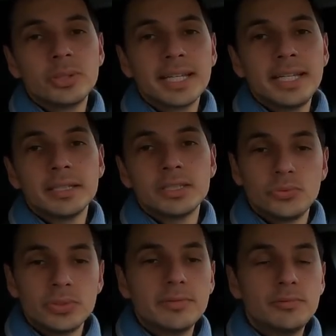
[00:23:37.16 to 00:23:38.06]
I have to
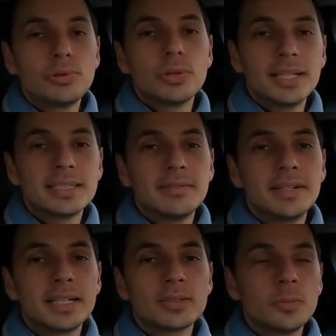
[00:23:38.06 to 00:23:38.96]
admit, that's when it
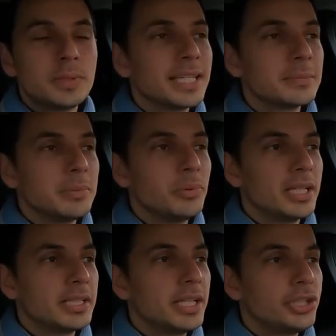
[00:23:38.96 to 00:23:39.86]
gets a bit more
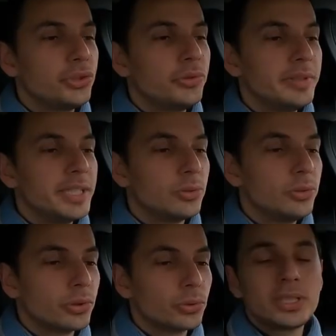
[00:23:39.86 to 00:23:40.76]
difficult for the vehicle,
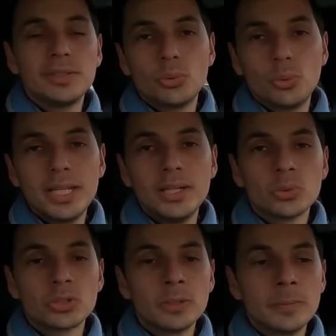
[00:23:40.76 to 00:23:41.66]
especially if you drive for
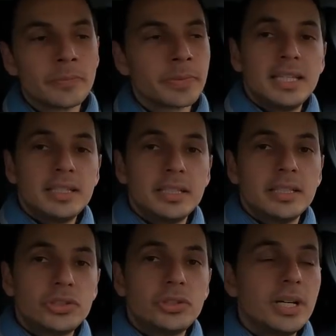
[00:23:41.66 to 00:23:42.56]
a long time. What you
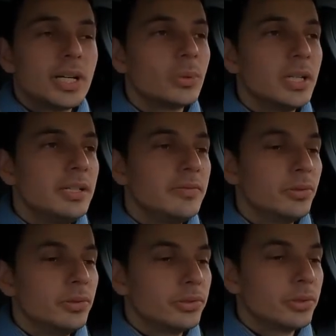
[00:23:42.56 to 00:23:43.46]
really need to keep in
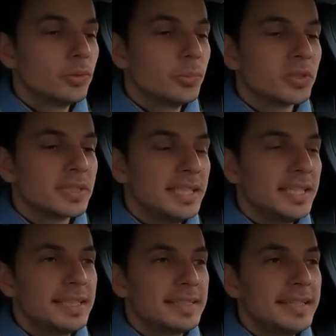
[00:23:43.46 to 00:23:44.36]
mind is to recover
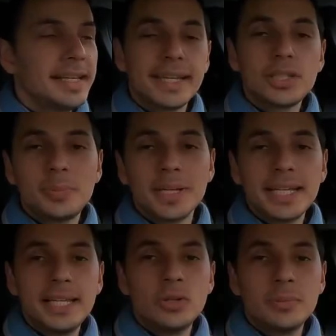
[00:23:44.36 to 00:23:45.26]
as much
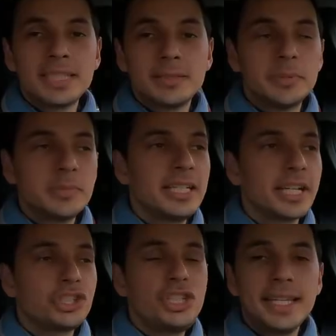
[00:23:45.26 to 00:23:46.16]
energy as possible and
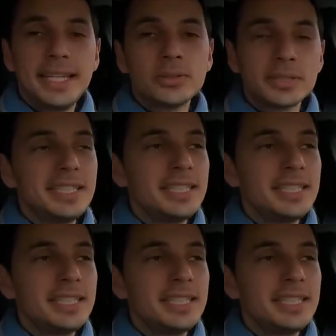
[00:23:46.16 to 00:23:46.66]
anticipate.